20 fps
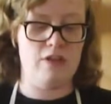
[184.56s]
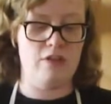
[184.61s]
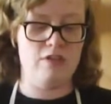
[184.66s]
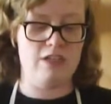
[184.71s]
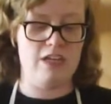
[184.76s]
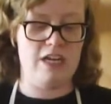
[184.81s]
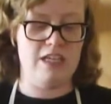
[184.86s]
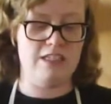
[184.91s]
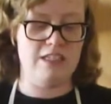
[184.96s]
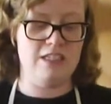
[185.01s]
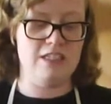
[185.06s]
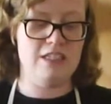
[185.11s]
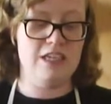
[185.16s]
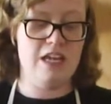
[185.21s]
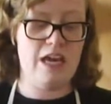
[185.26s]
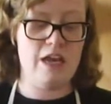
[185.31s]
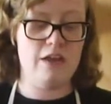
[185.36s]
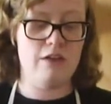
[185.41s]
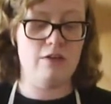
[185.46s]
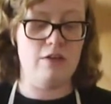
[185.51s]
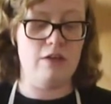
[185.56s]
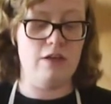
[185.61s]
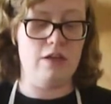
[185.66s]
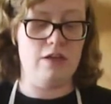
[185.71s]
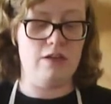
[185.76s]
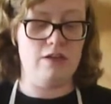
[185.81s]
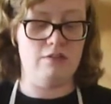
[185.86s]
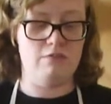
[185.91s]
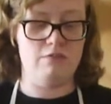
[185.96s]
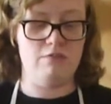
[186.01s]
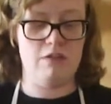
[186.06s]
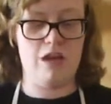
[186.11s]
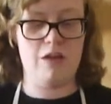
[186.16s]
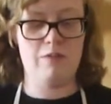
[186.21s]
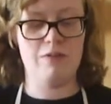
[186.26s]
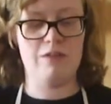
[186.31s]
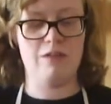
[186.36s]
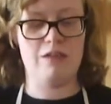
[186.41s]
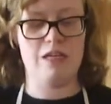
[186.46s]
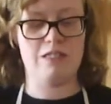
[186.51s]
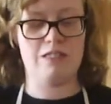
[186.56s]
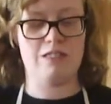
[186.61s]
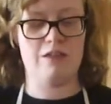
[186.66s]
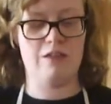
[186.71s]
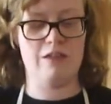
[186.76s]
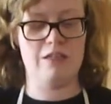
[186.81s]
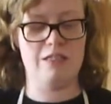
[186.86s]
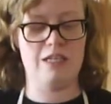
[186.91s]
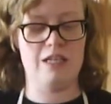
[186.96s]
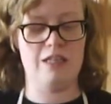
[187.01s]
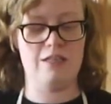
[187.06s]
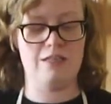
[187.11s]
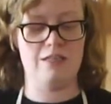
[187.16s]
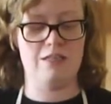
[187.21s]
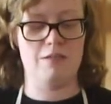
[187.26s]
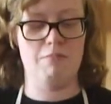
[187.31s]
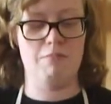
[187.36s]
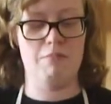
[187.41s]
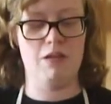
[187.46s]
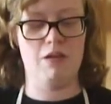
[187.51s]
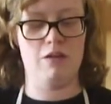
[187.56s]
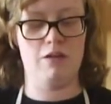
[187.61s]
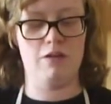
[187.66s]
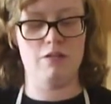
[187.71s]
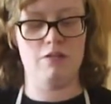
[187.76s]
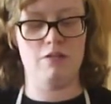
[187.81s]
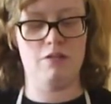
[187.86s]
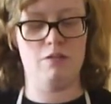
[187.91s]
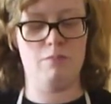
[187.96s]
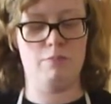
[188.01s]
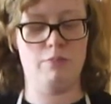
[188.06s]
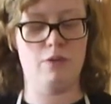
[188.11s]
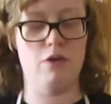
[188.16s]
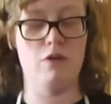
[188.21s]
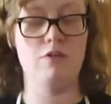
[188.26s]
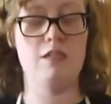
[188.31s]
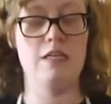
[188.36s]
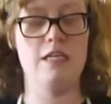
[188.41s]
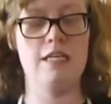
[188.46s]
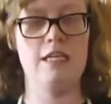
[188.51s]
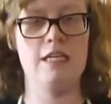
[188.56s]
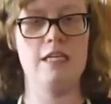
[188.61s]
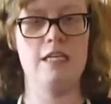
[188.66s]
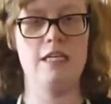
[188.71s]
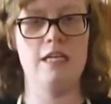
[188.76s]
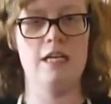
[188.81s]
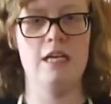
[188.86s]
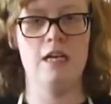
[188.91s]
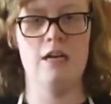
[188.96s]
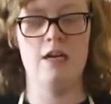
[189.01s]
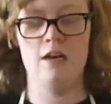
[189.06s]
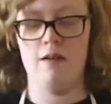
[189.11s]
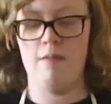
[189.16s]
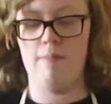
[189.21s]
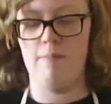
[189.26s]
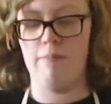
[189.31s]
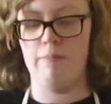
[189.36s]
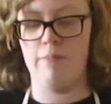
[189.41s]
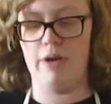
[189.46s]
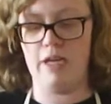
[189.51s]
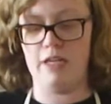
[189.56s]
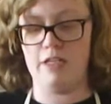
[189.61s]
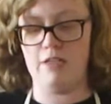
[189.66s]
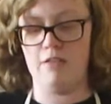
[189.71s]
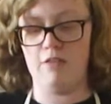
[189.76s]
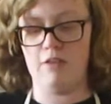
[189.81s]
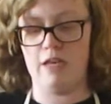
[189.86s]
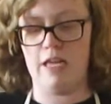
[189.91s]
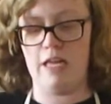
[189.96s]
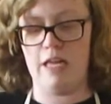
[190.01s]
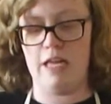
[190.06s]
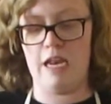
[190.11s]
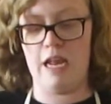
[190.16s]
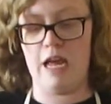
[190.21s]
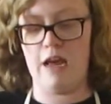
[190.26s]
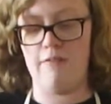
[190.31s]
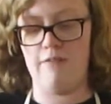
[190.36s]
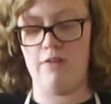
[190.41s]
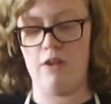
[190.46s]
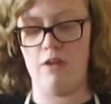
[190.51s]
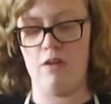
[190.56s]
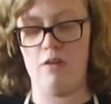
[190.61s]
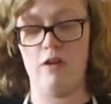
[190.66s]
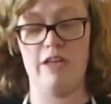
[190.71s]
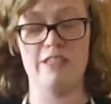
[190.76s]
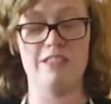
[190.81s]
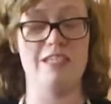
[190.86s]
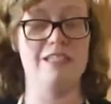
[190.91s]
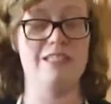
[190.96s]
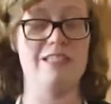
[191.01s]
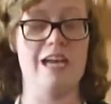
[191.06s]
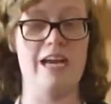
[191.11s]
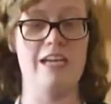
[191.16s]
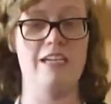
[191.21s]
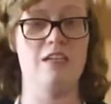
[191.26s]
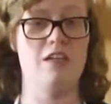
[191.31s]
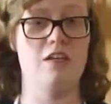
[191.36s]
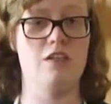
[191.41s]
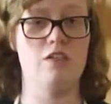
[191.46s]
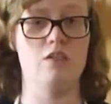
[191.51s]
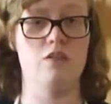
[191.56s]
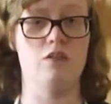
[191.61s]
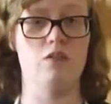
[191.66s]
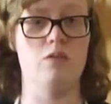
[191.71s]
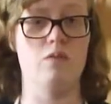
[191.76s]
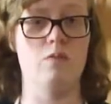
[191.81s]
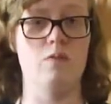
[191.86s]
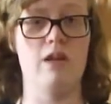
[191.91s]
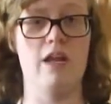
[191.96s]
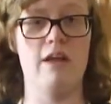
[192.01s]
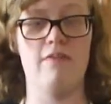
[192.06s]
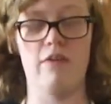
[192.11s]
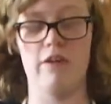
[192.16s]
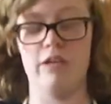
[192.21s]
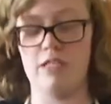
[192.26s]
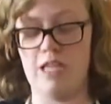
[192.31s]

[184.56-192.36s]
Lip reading: can use it as a snack, or I wouldn't necessarily say this is a meal because there's no protein in it, but you can have it as a side dish or whatever.